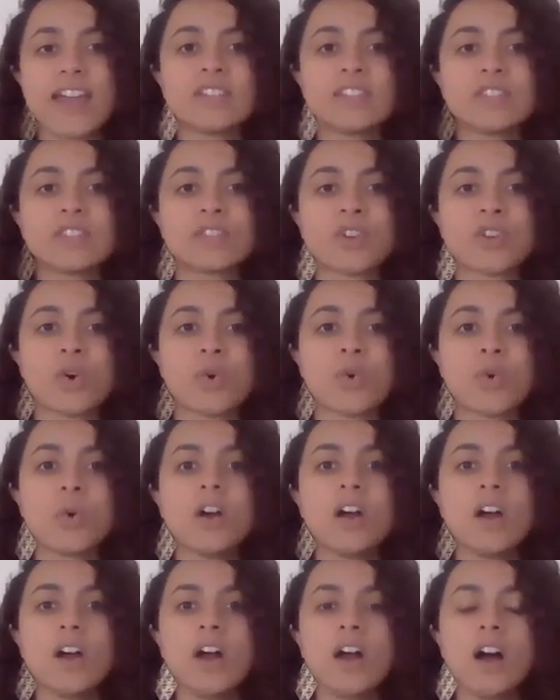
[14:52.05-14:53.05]
And so
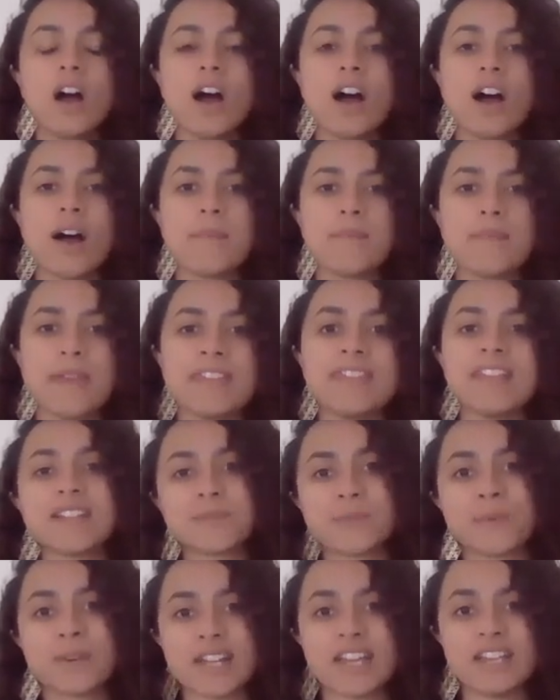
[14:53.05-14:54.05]
and
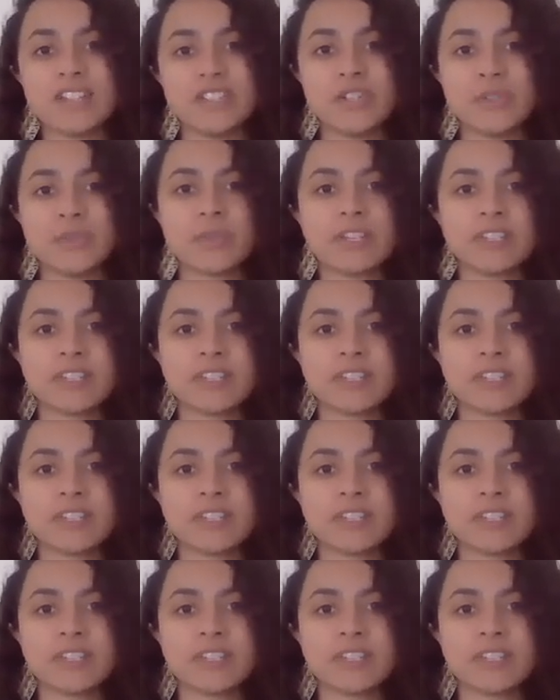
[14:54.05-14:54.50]
that's what I do,